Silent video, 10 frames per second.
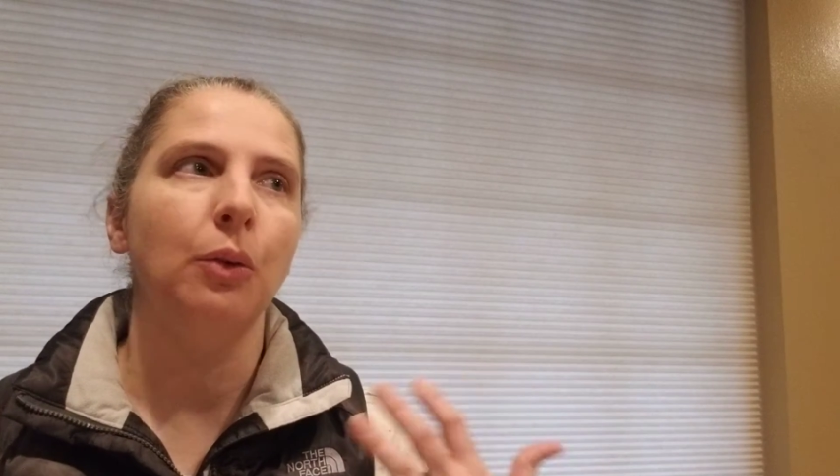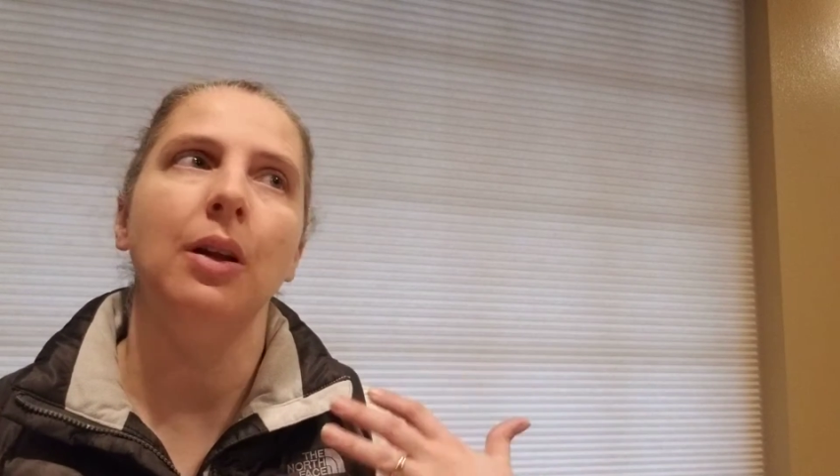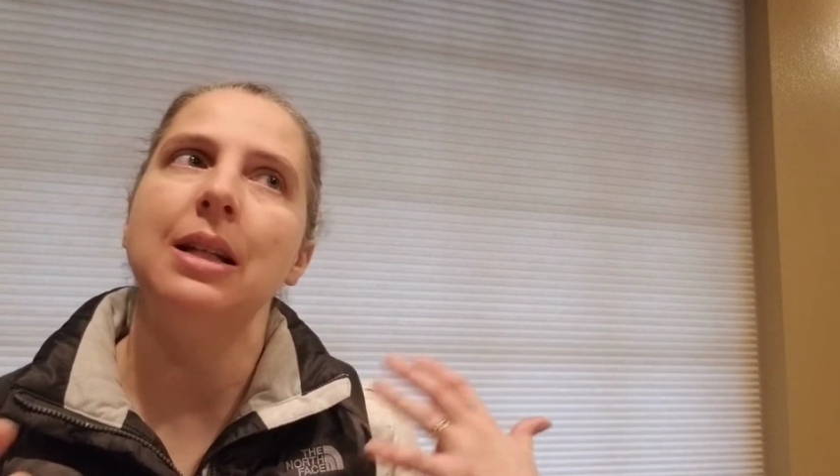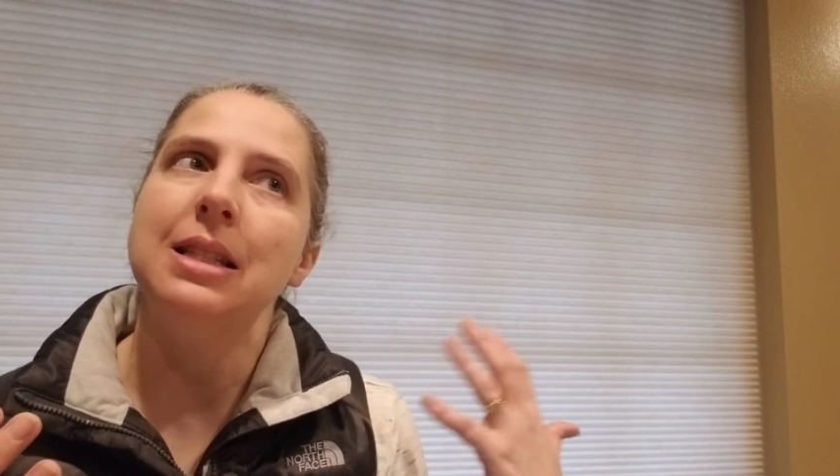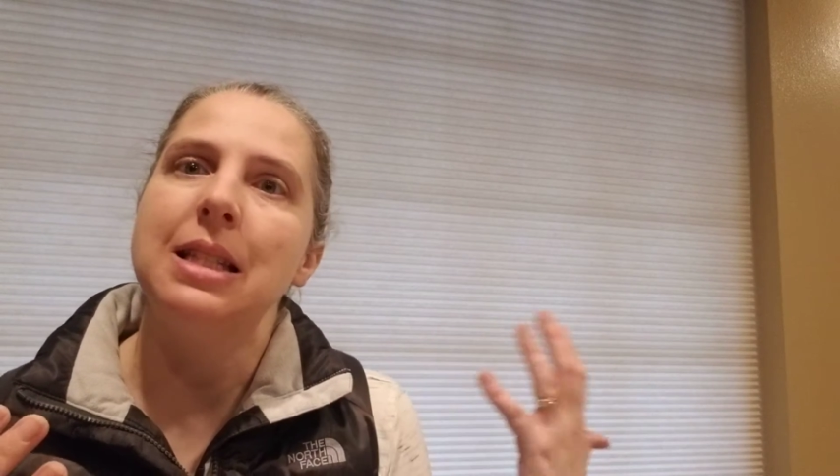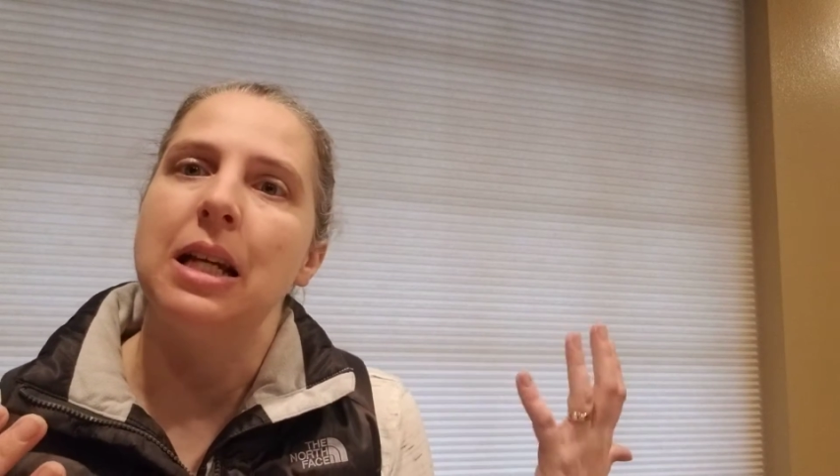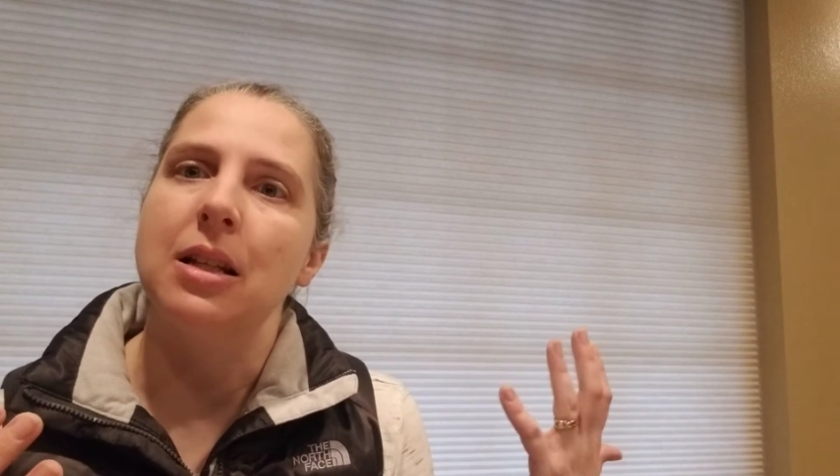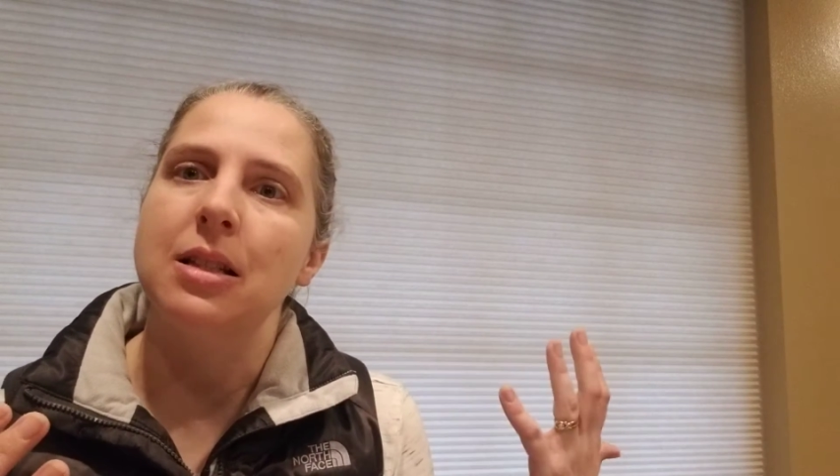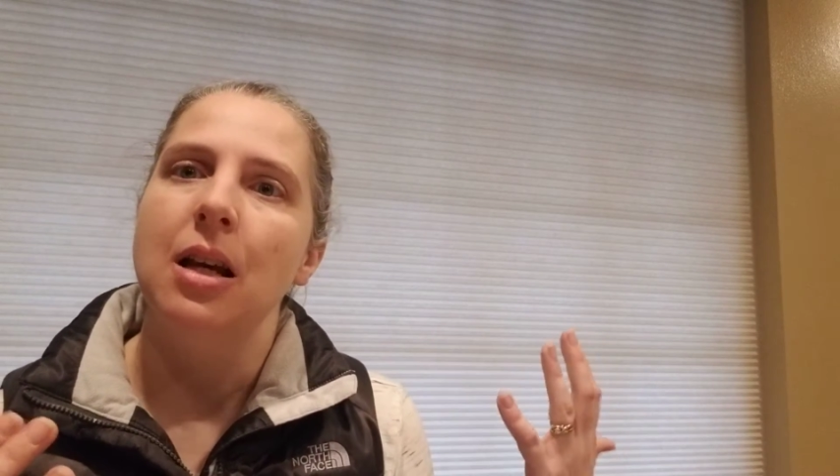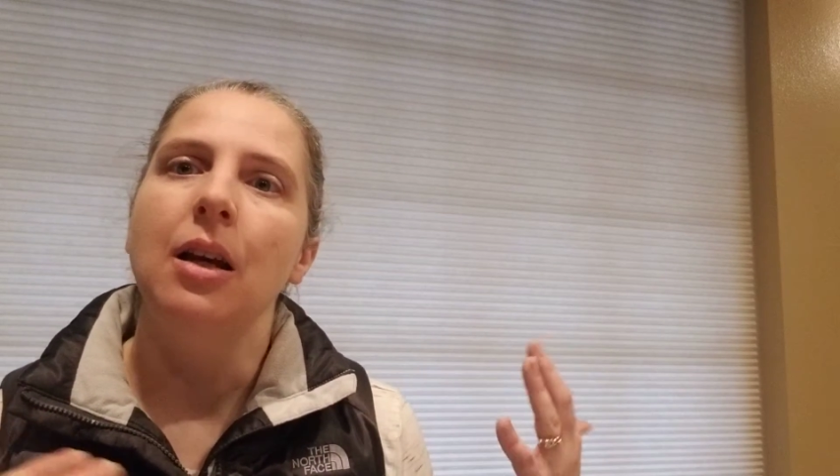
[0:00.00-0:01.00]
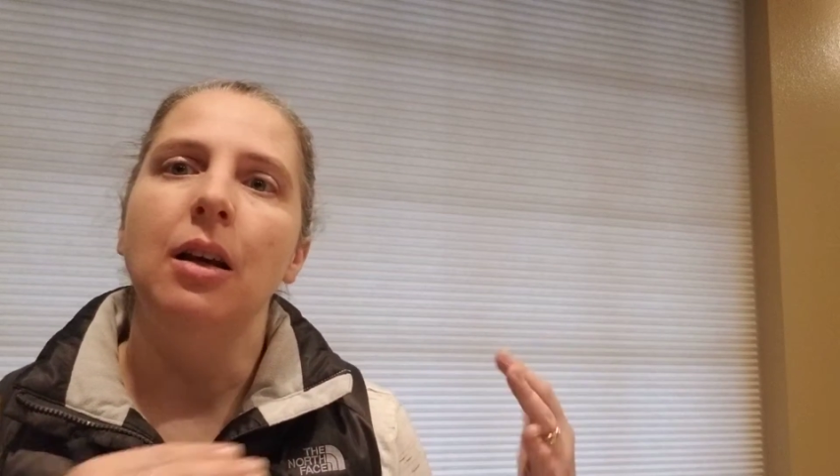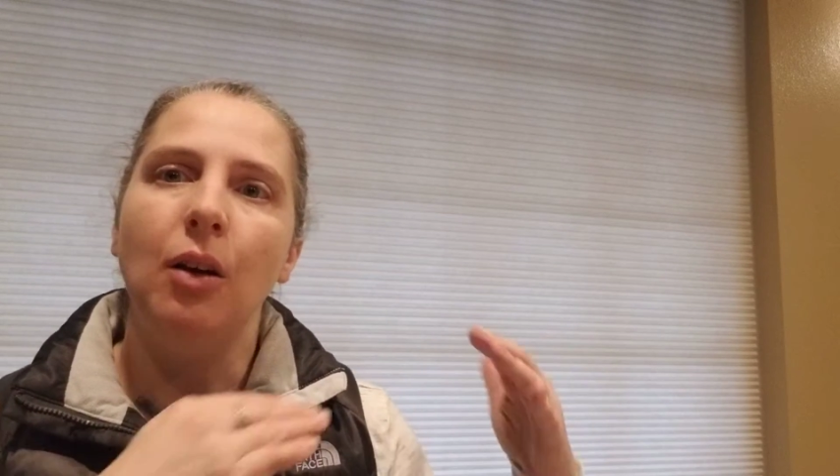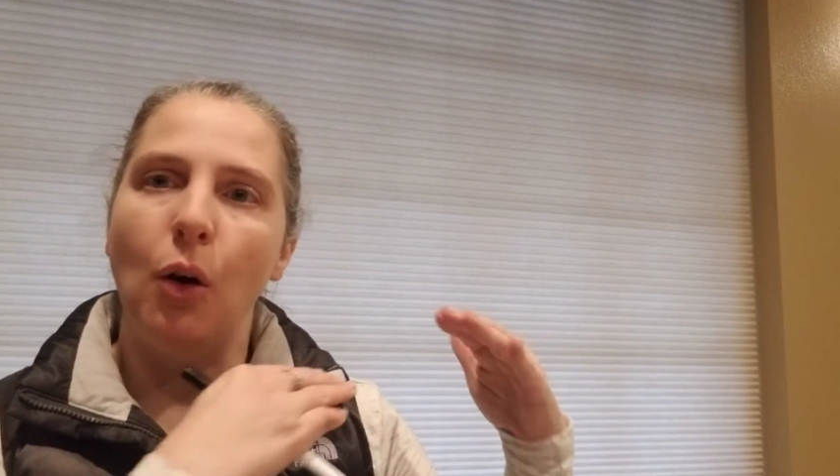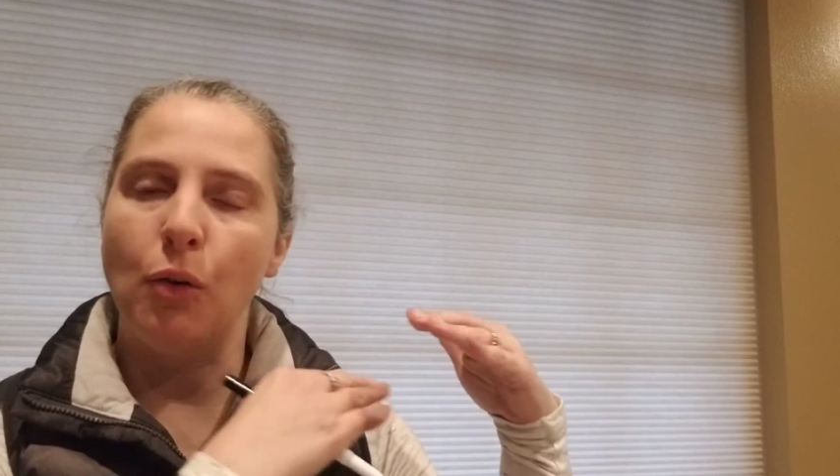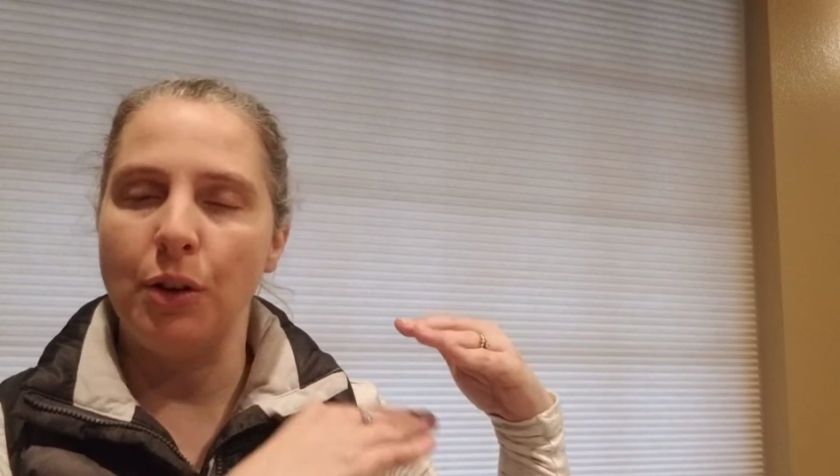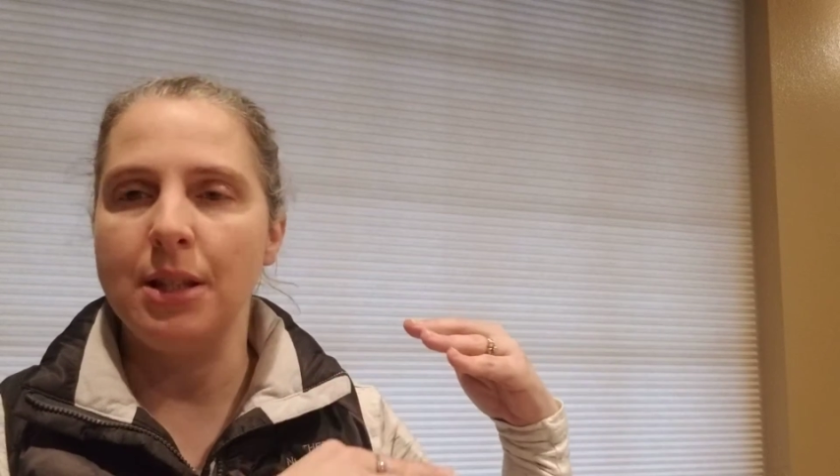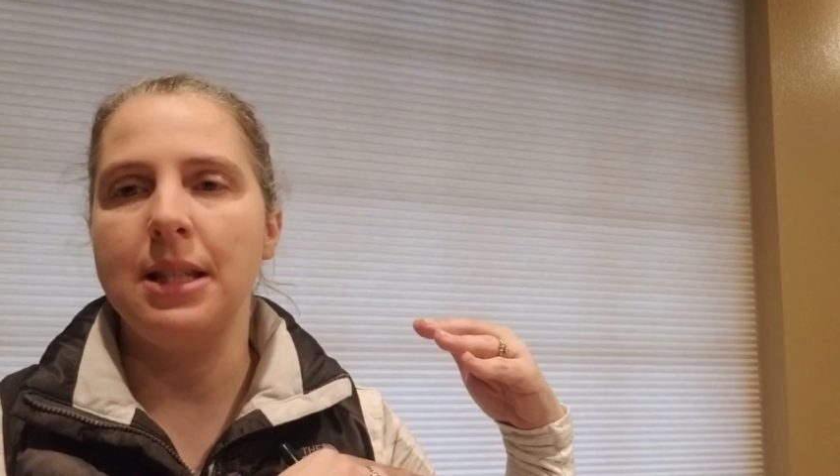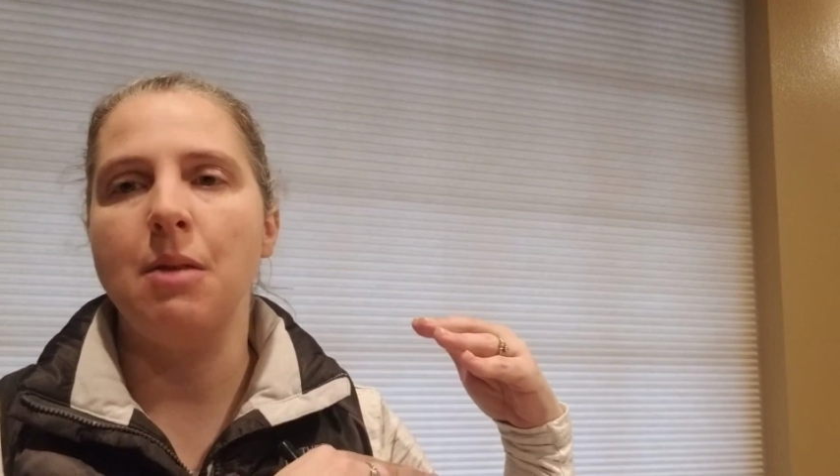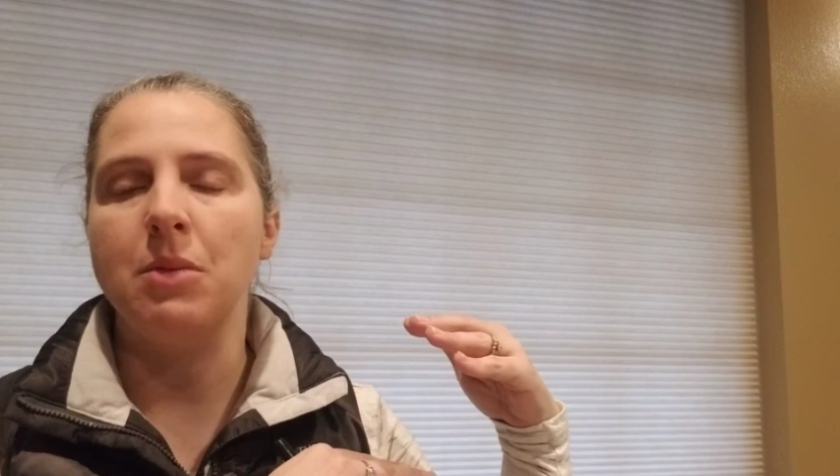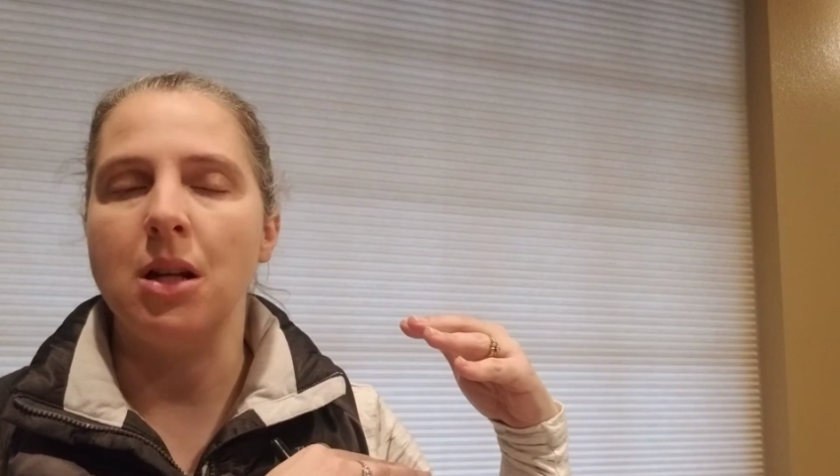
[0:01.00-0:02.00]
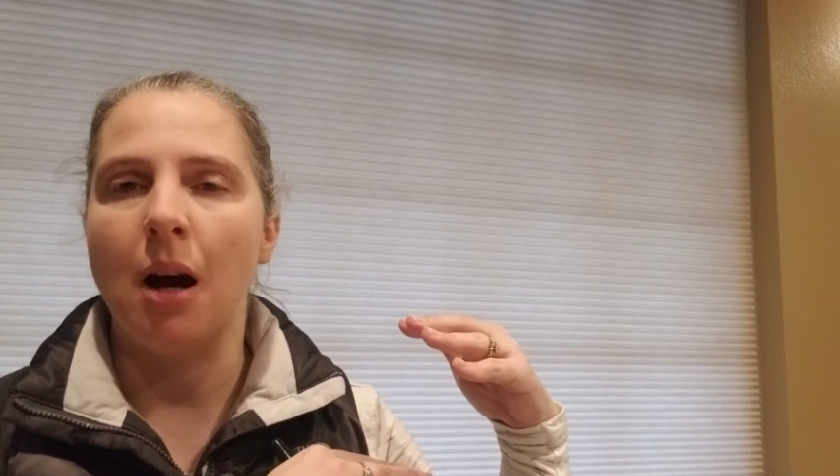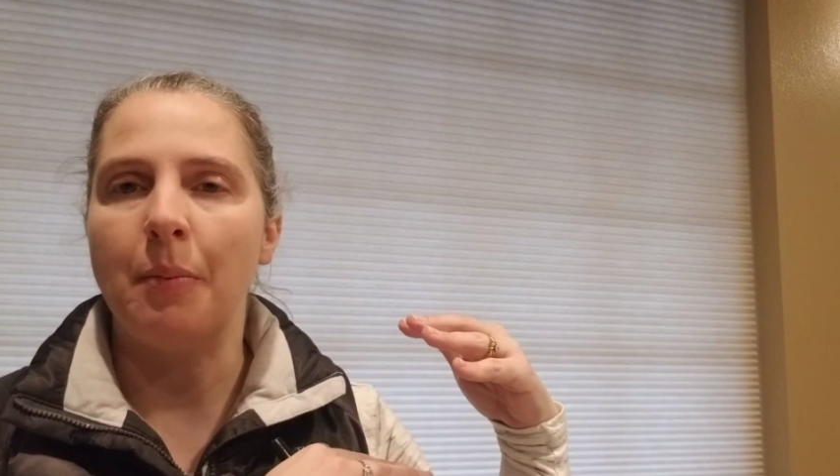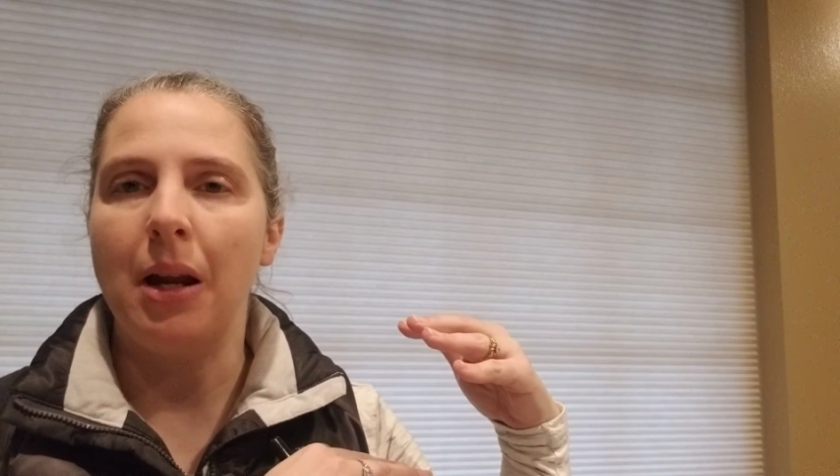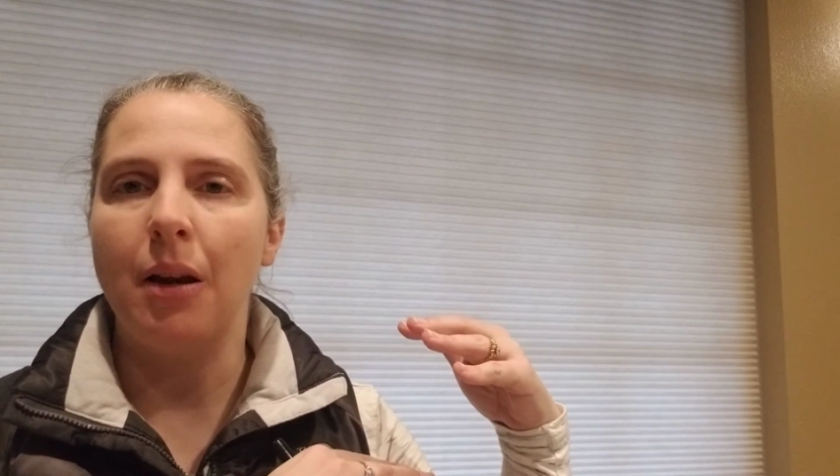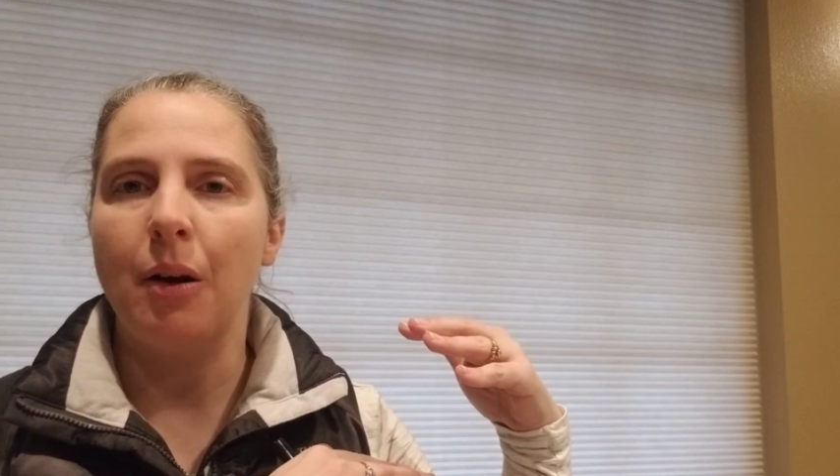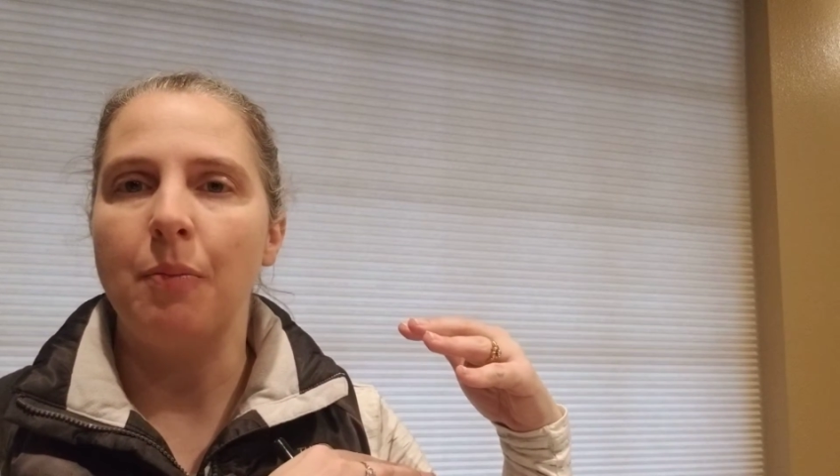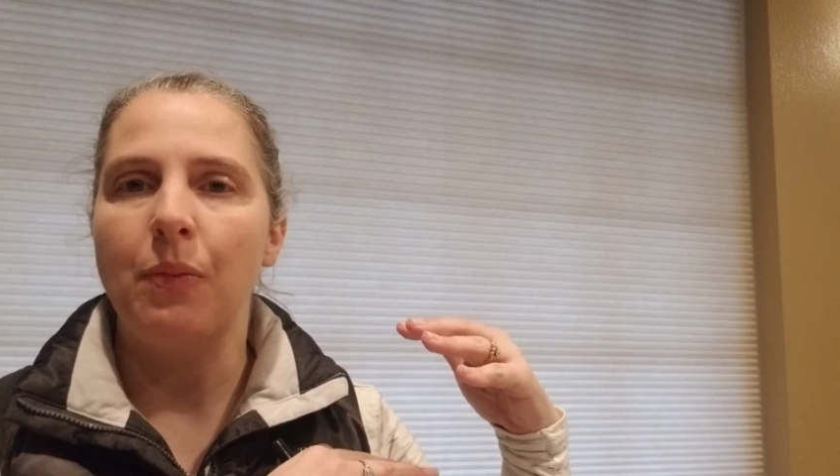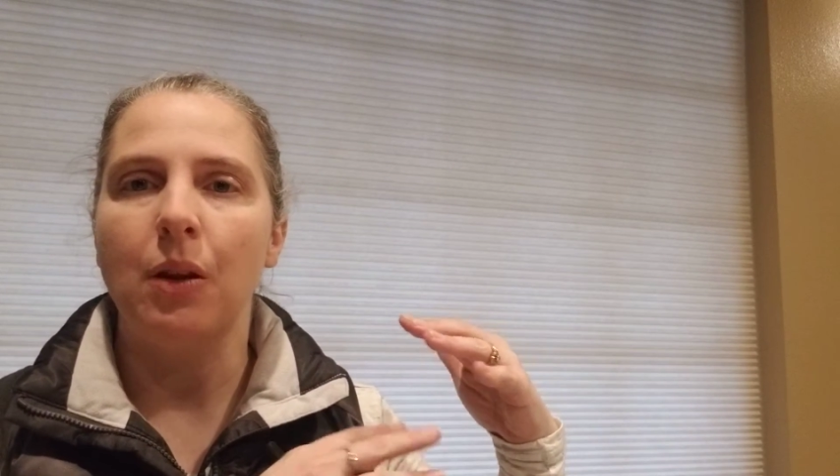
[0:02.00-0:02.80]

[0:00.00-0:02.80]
Well, that's 6 over the same denominator.